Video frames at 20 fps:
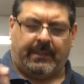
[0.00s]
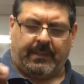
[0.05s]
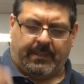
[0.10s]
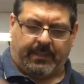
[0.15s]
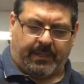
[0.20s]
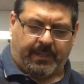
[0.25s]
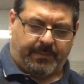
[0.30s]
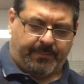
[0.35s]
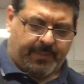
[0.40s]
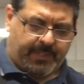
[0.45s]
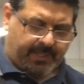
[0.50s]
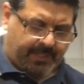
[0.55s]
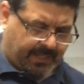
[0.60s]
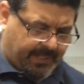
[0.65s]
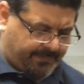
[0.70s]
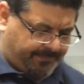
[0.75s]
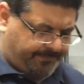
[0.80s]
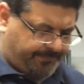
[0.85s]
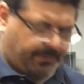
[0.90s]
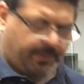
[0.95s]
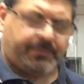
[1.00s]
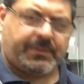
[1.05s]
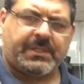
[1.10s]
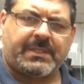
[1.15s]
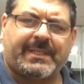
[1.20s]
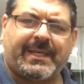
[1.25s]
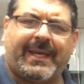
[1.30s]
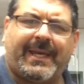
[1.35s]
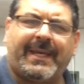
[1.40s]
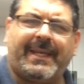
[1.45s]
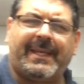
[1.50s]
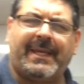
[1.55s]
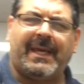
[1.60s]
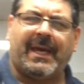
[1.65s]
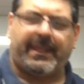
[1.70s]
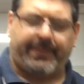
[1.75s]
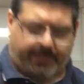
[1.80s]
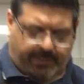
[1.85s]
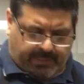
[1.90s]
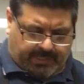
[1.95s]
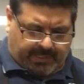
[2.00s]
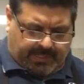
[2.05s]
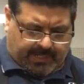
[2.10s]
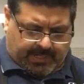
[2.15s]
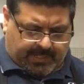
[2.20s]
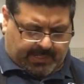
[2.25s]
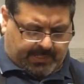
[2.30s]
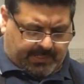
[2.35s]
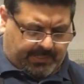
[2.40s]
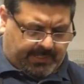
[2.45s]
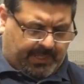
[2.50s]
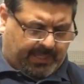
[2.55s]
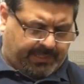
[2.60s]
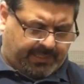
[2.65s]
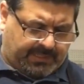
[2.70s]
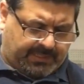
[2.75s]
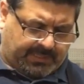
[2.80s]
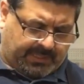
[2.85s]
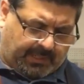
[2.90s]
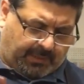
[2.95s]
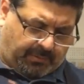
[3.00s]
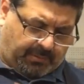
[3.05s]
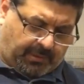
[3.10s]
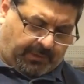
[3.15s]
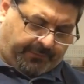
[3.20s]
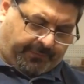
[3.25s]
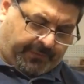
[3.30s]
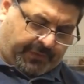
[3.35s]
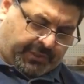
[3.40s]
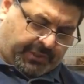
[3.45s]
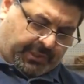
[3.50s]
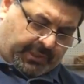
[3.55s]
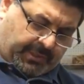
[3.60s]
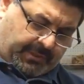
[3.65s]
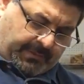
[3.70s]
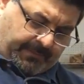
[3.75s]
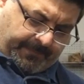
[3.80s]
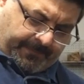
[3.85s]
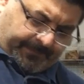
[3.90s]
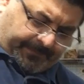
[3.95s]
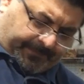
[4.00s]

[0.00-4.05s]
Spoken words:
All right, me again. I'm just taking the other sole off a shoe,